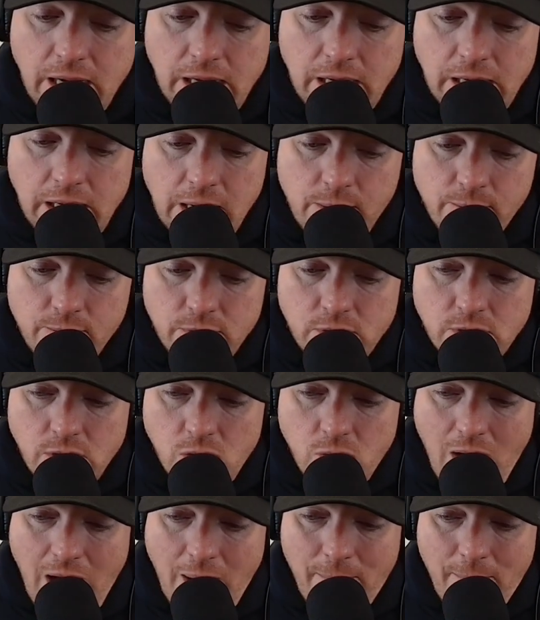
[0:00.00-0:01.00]
Um,
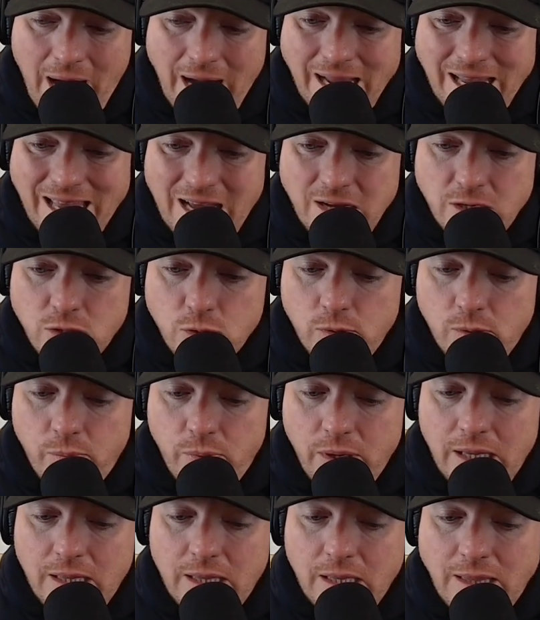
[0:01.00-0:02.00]
so my guess would
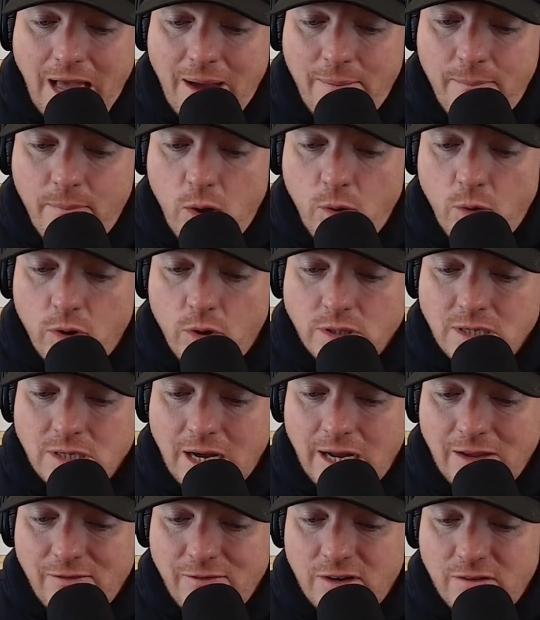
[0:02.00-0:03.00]
be that that motor is
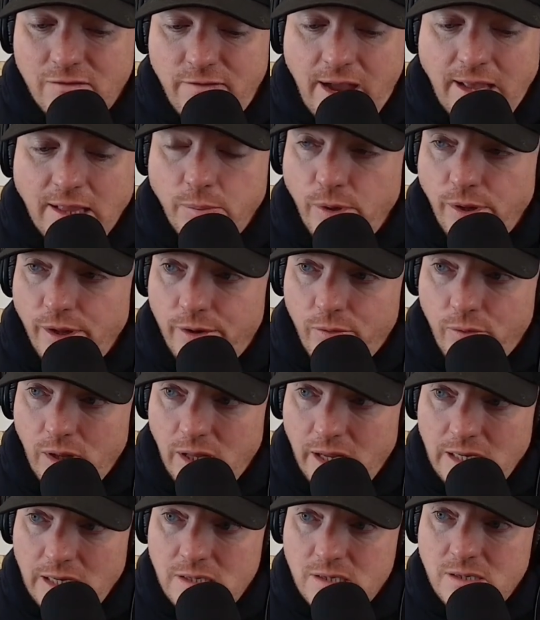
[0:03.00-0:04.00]
not even available at
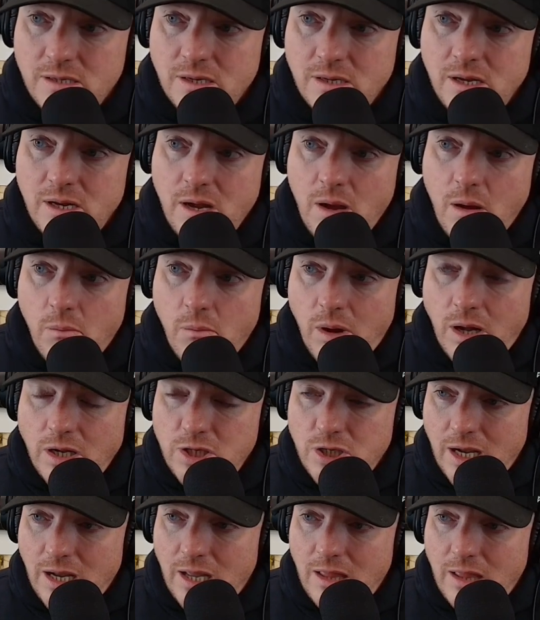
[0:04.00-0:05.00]
release,
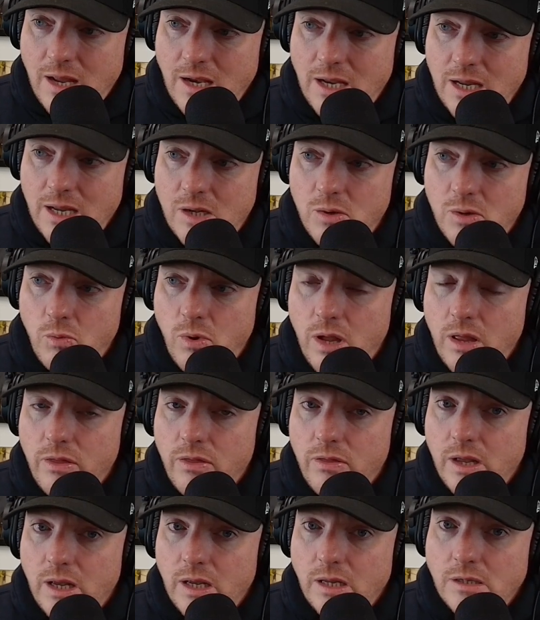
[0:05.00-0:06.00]
much like they did
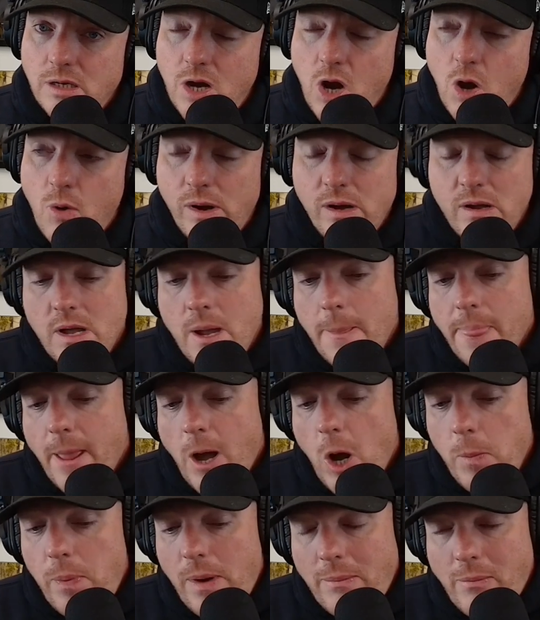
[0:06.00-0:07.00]
with the Tacoma.
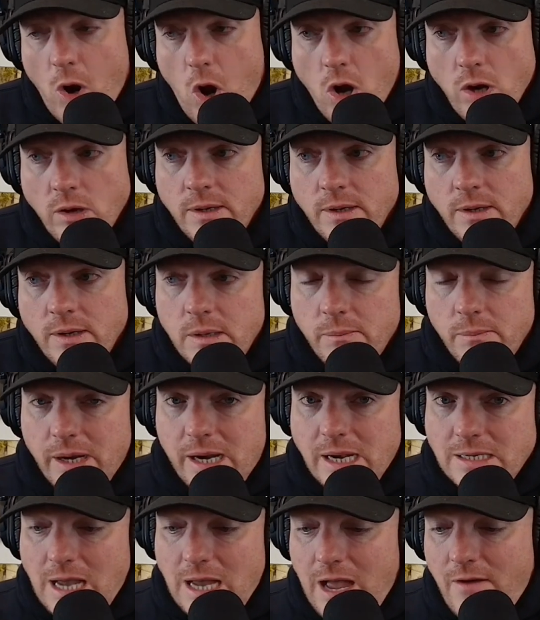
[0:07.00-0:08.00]
Mm-hmm. Hope I'm wrong,
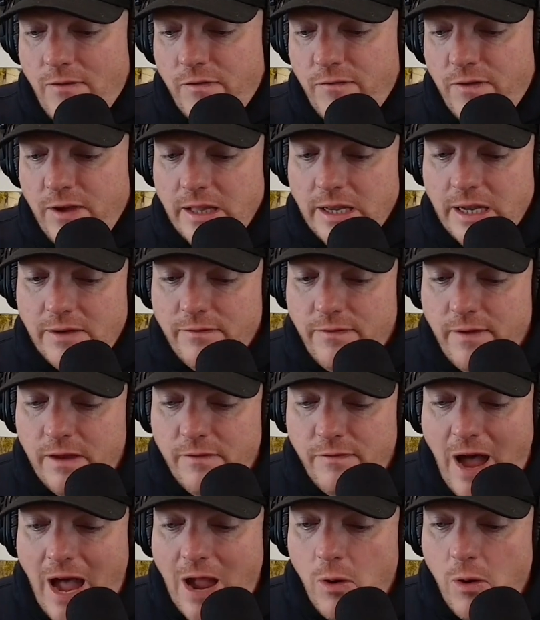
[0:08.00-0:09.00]
because I have a feeling if,
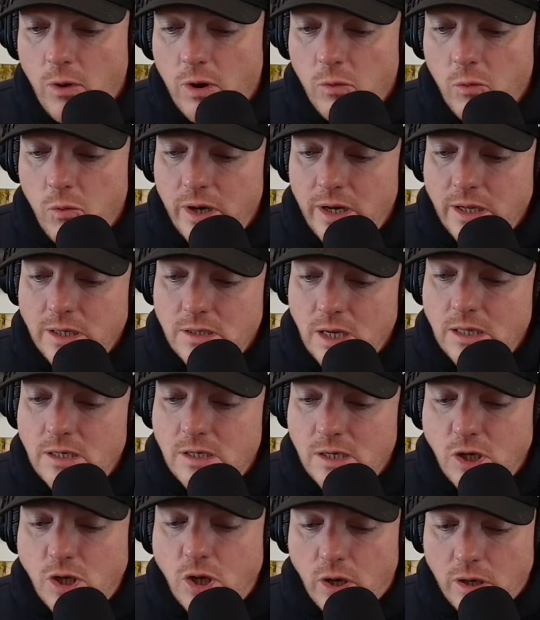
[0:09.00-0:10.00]
if I order one, it's,
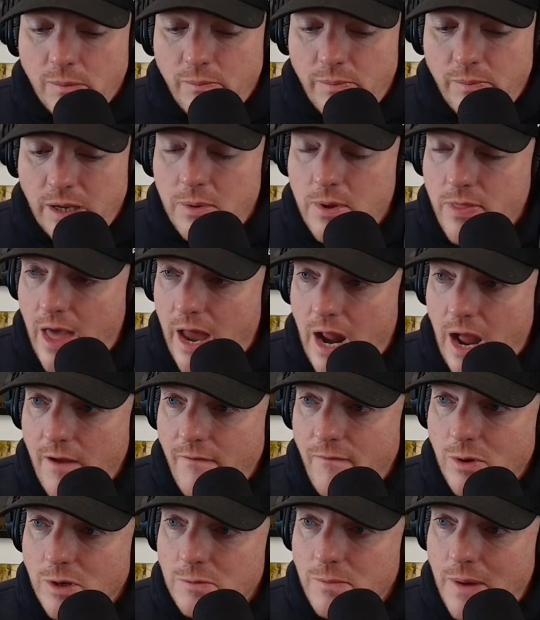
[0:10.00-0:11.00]
it's gonna be with that
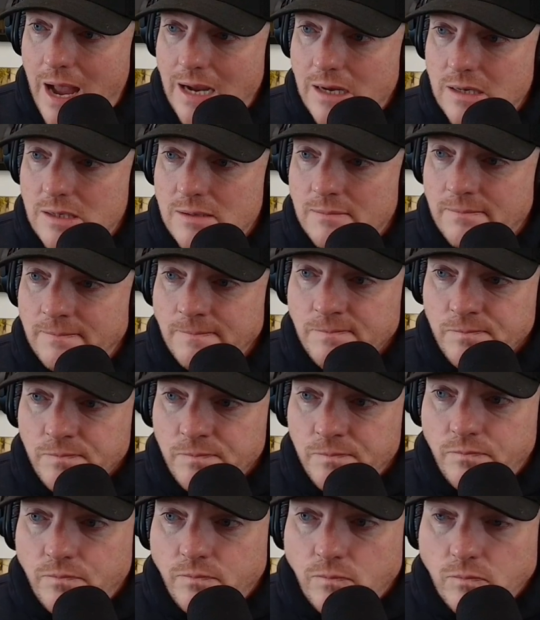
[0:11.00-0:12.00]
iForce Max,
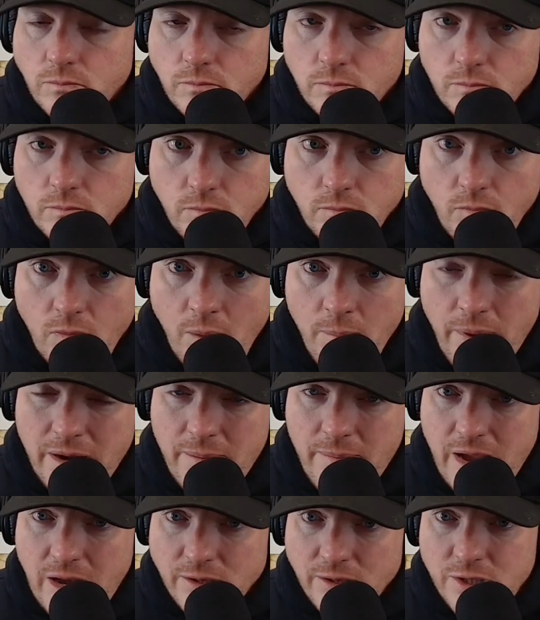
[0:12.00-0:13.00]
but
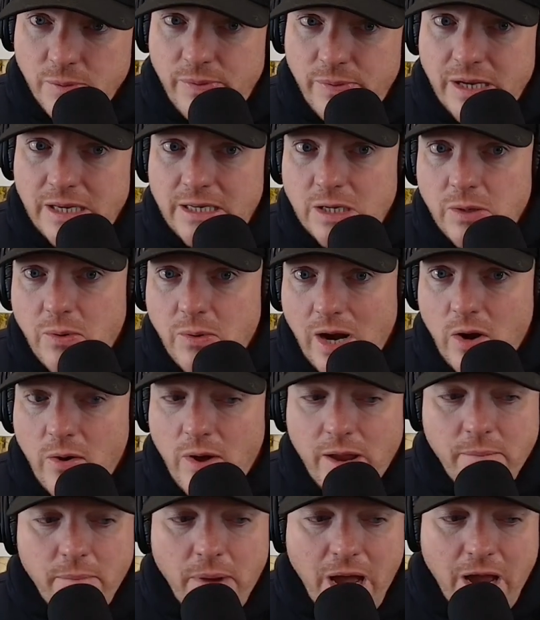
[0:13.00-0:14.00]
it may also be a deal where I go
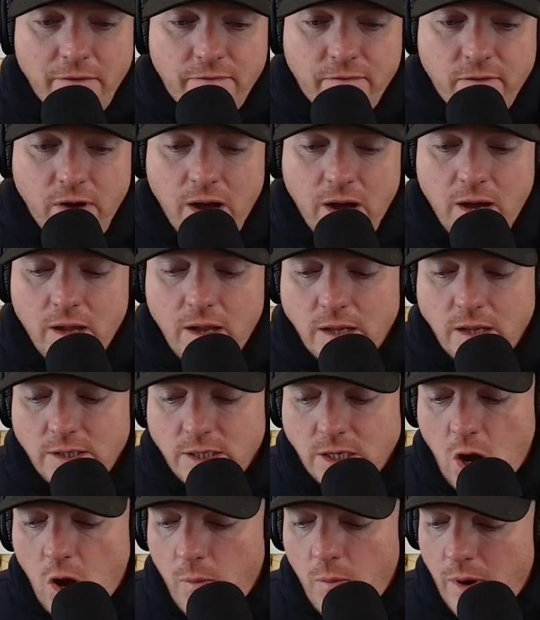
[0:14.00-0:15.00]
ahead and buy a, uh, a
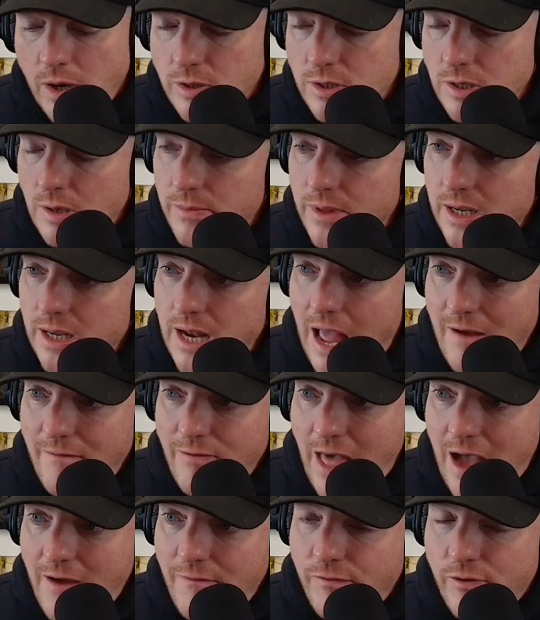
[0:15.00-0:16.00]
Tacoma or something and
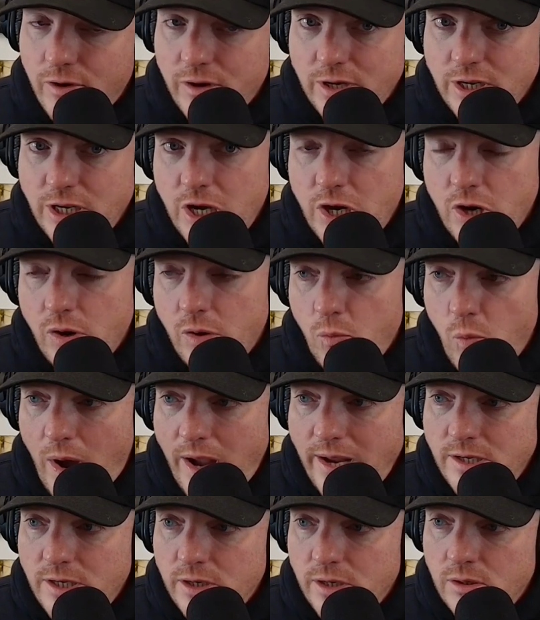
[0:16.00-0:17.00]
have that for a year and
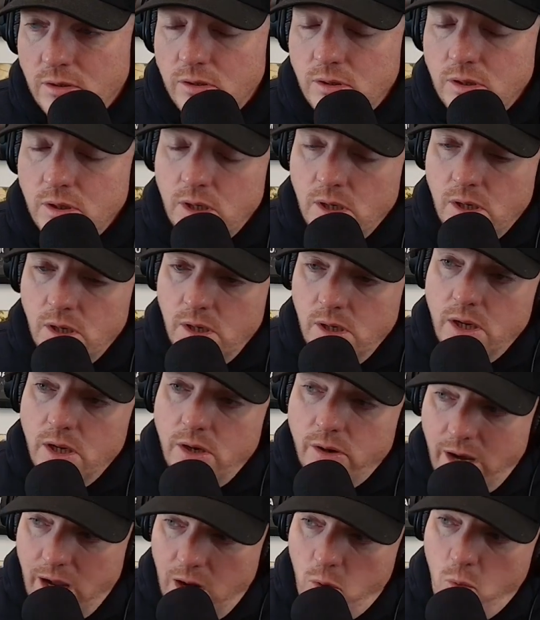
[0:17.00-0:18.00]
wait till,
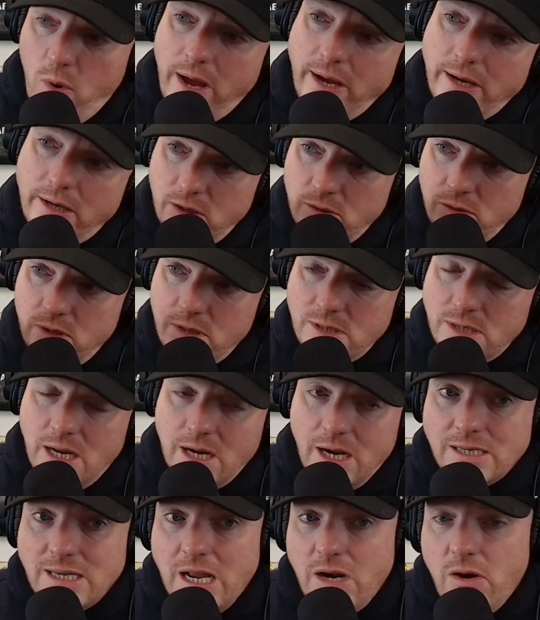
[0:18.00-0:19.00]
you know, kind of wait till the
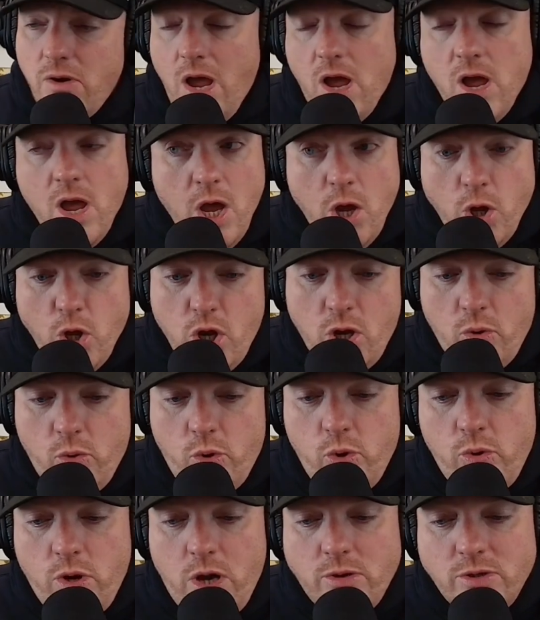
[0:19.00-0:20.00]
set. Cause I don't know, you
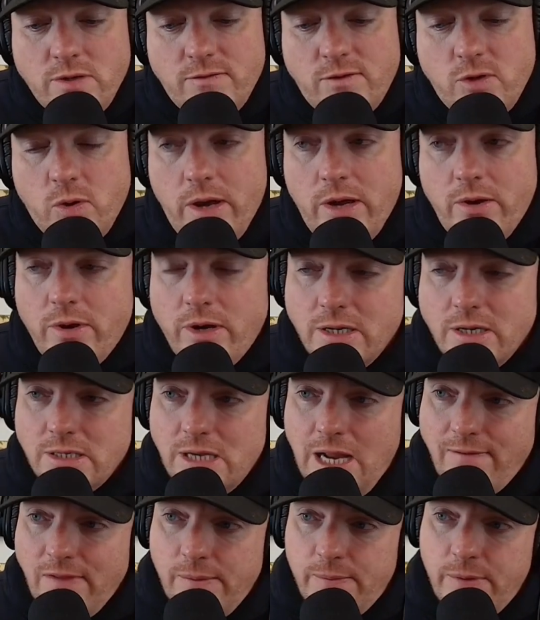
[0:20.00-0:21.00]
know, who knows if Toyota
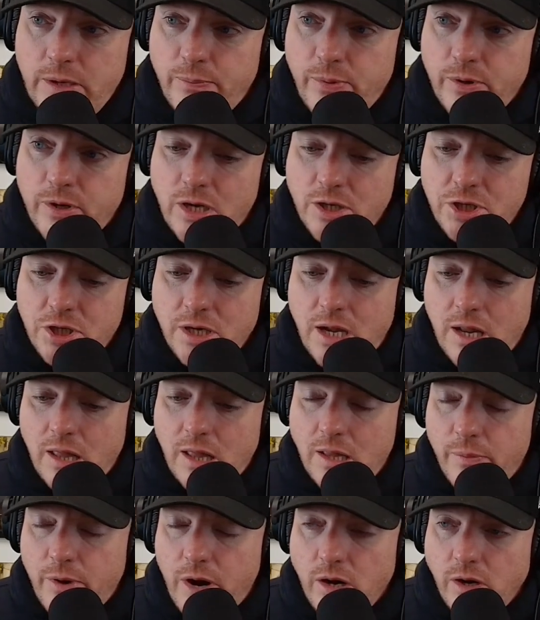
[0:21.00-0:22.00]
doesn't have limited production, kind
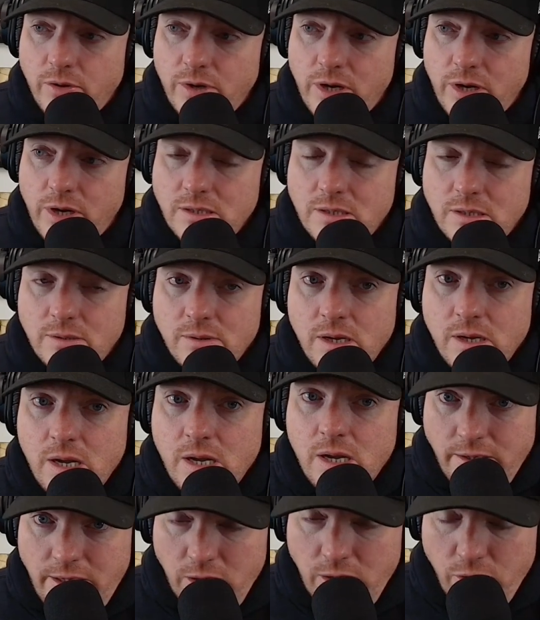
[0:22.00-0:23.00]
of like the Bronco does, and
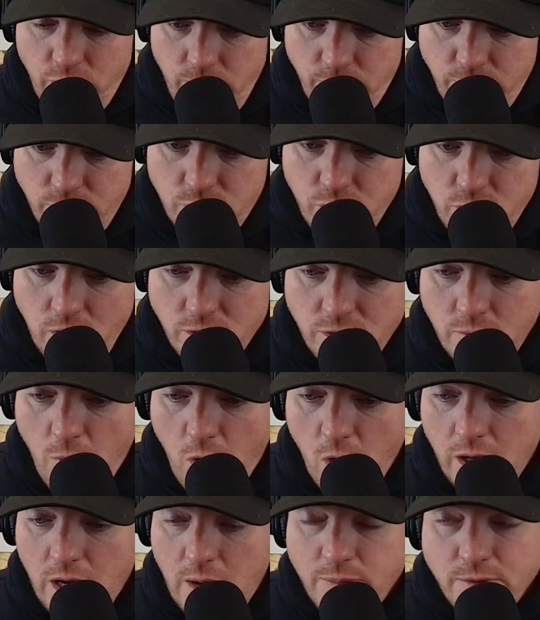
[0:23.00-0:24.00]
dealerships are
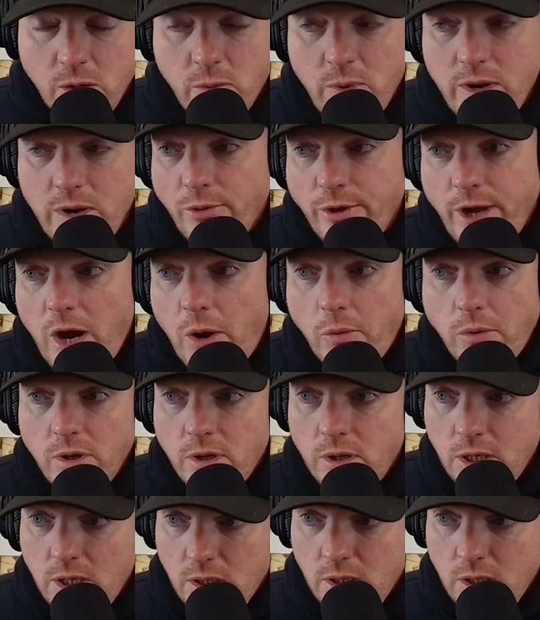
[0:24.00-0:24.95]
charging markups. Like, we don't know.